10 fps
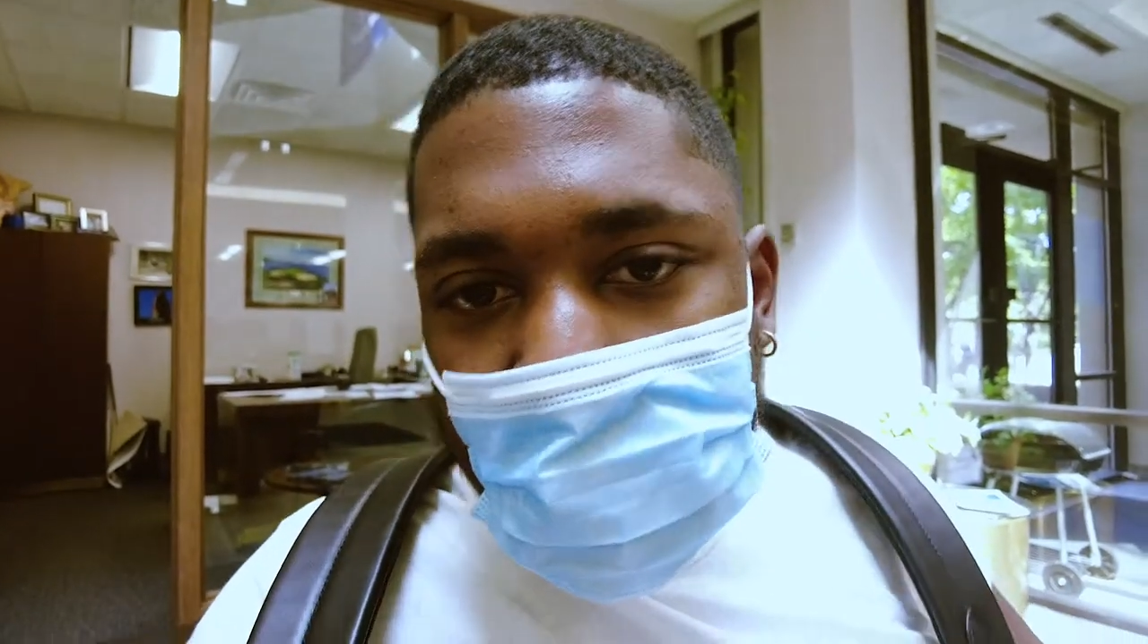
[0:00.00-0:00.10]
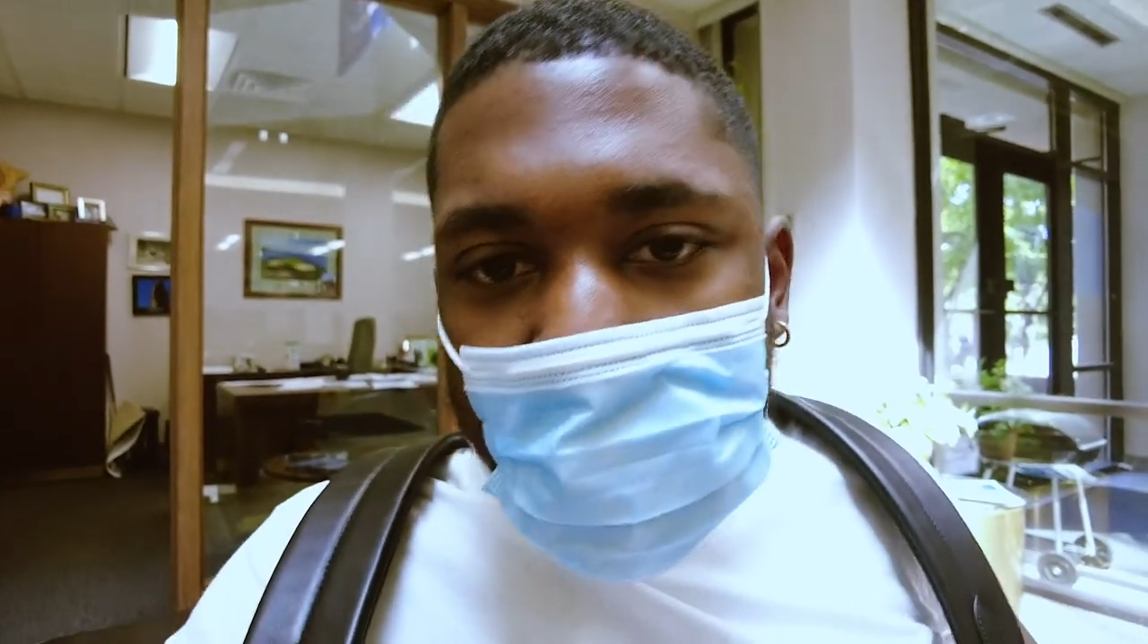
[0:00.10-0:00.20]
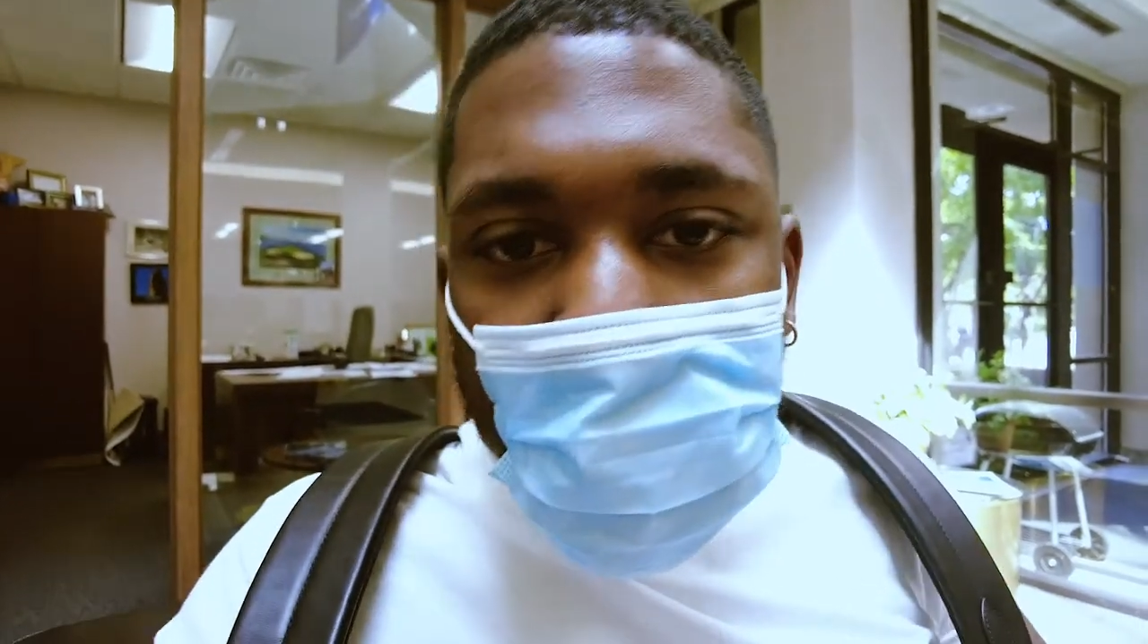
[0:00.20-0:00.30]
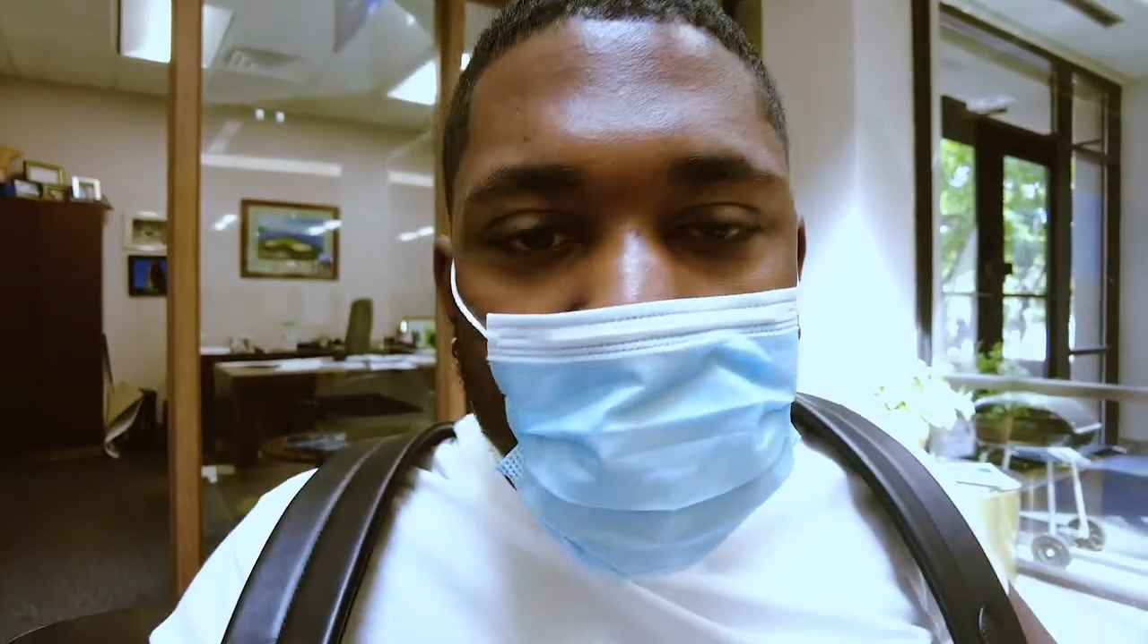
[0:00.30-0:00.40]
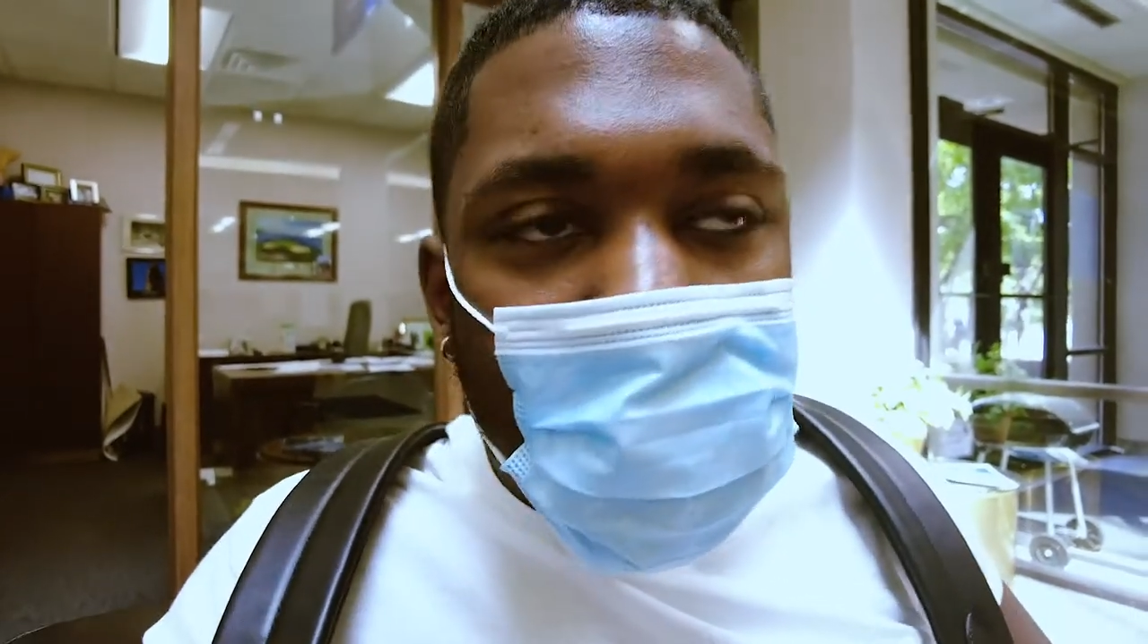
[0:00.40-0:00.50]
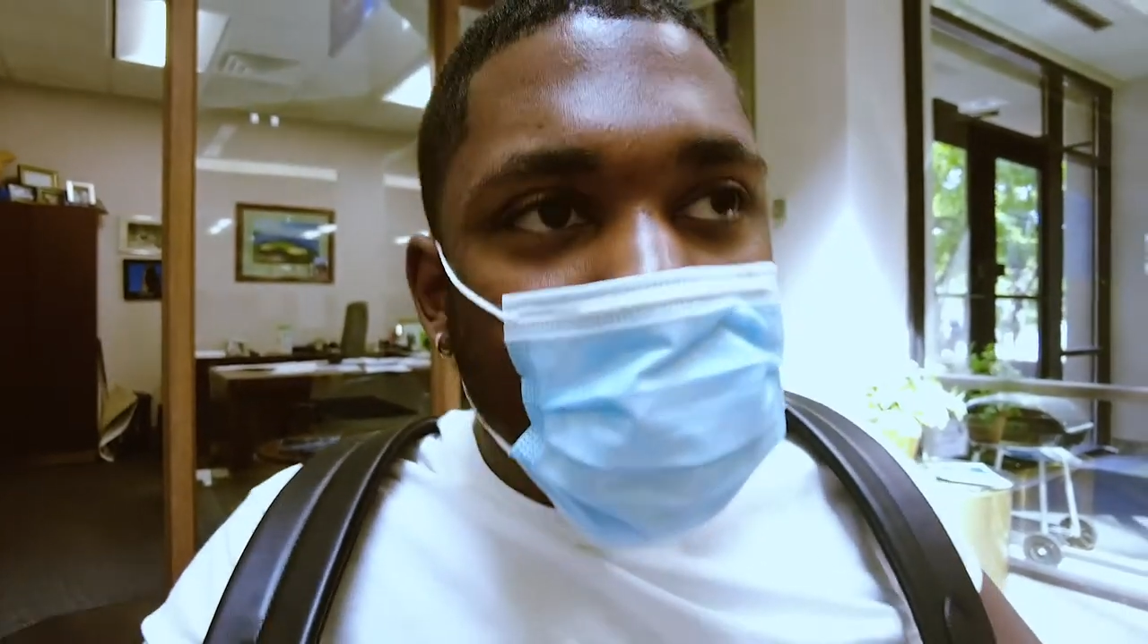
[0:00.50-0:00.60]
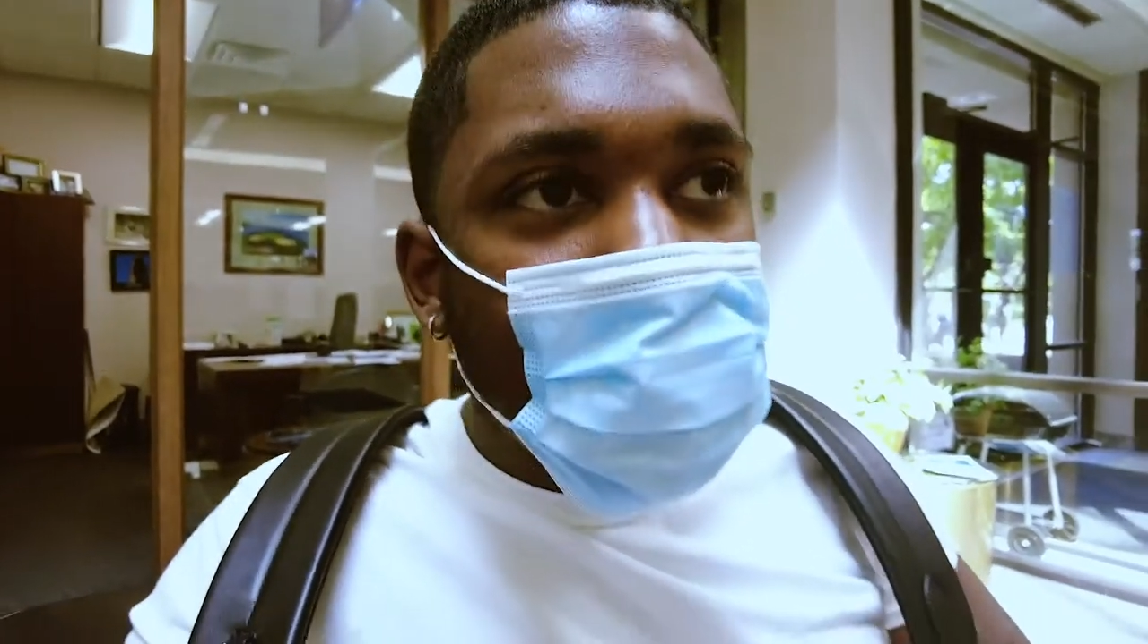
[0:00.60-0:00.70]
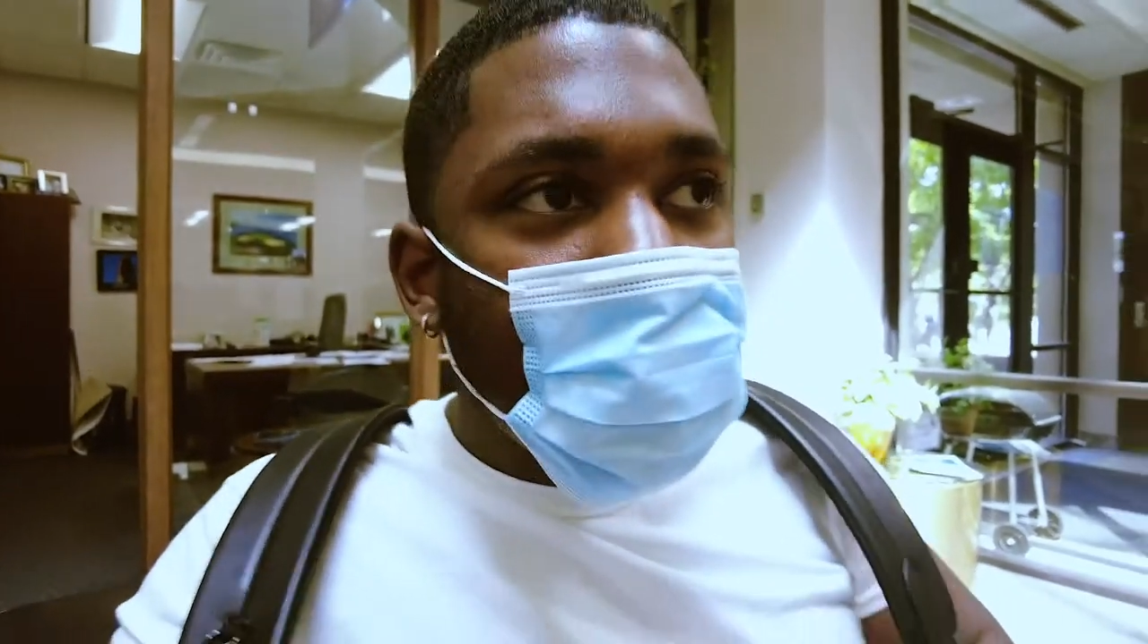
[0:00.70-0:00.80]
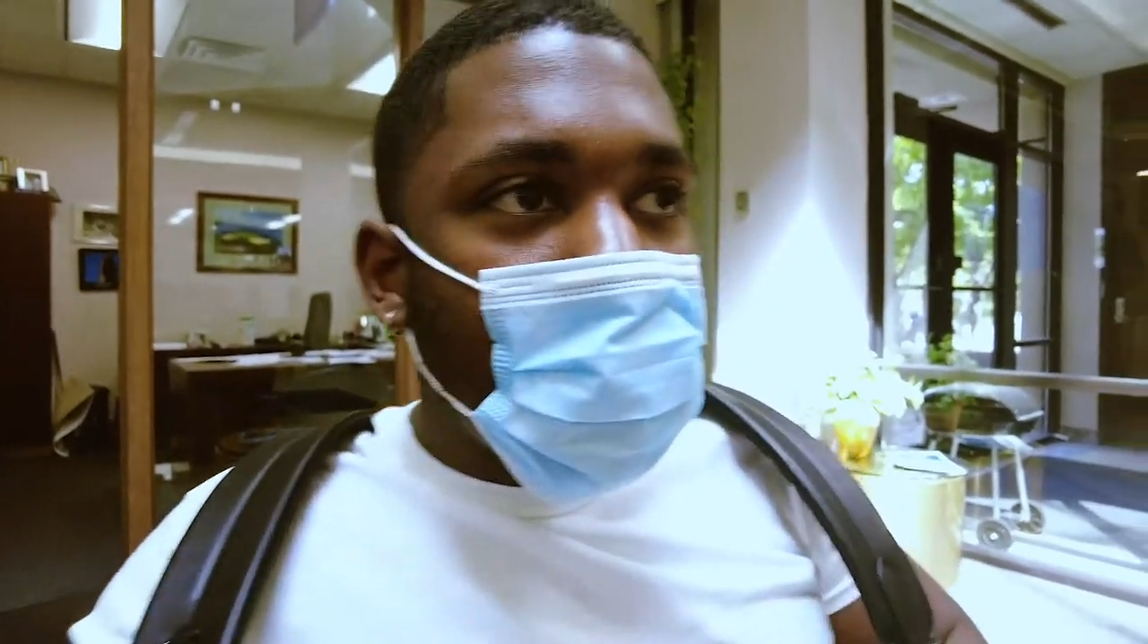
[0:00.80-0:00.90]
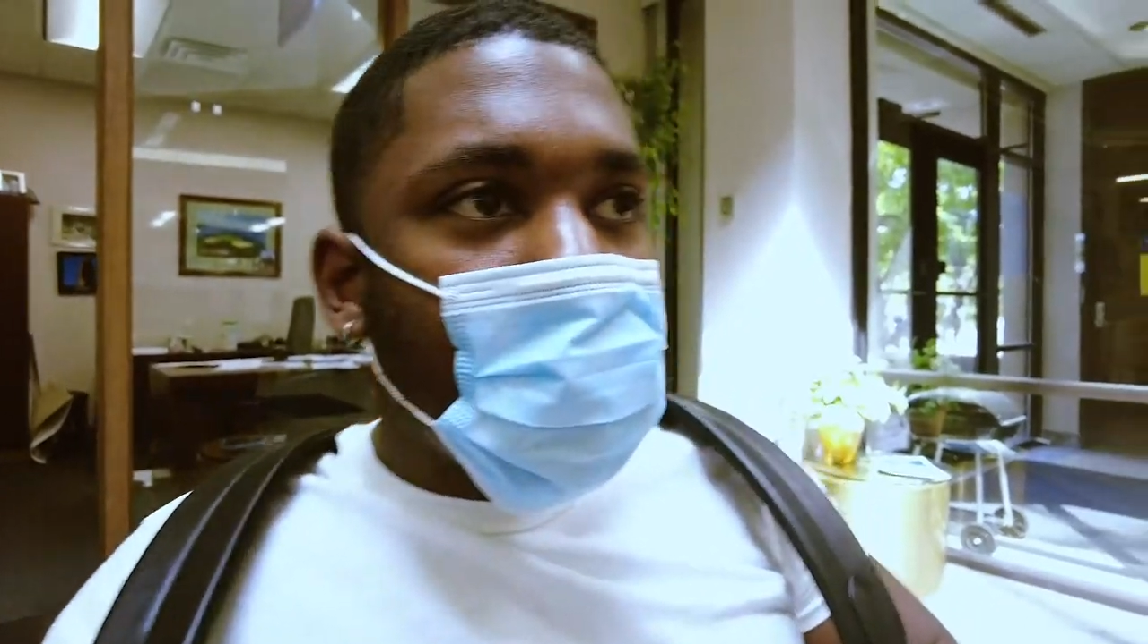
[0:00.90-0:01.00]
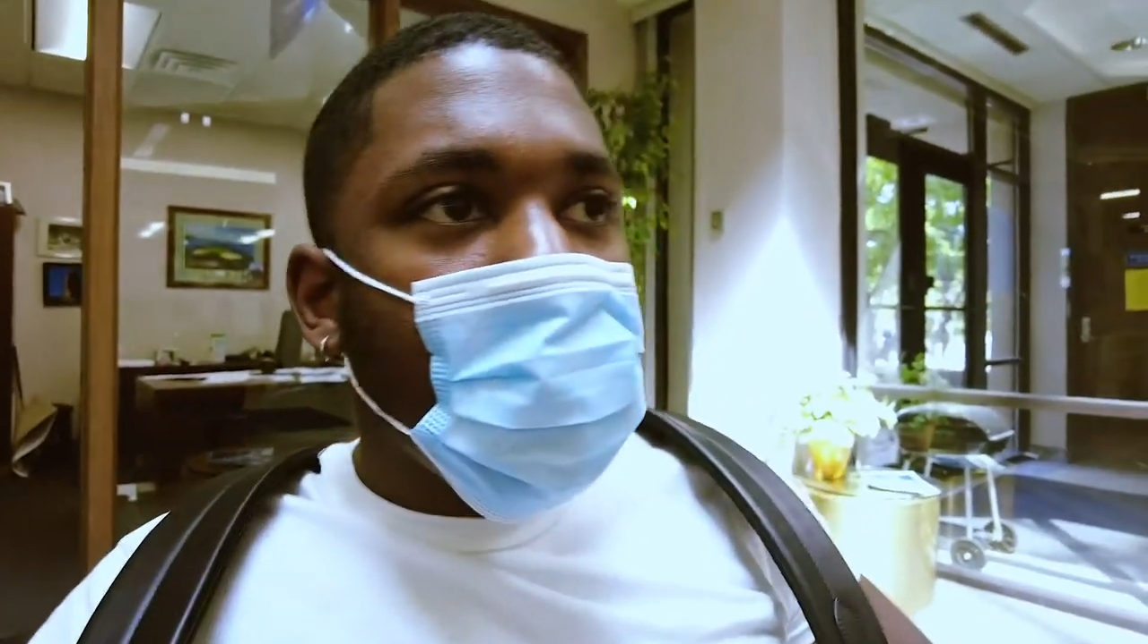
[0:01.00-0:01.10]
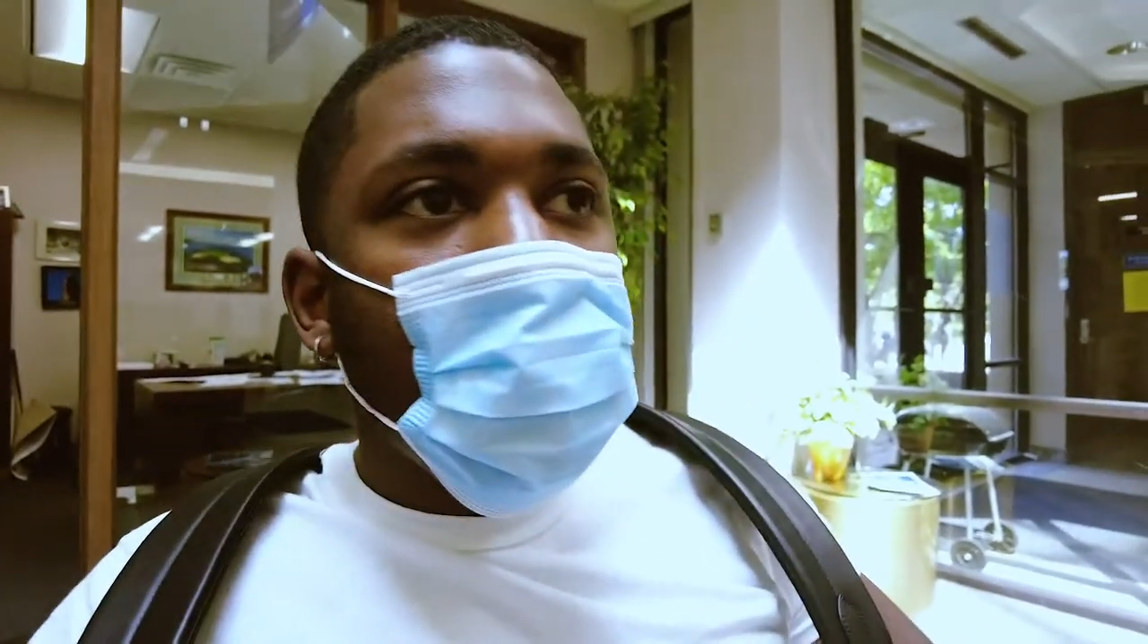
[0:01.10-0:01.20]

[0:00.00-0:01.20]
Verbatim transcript: Gang? What is good?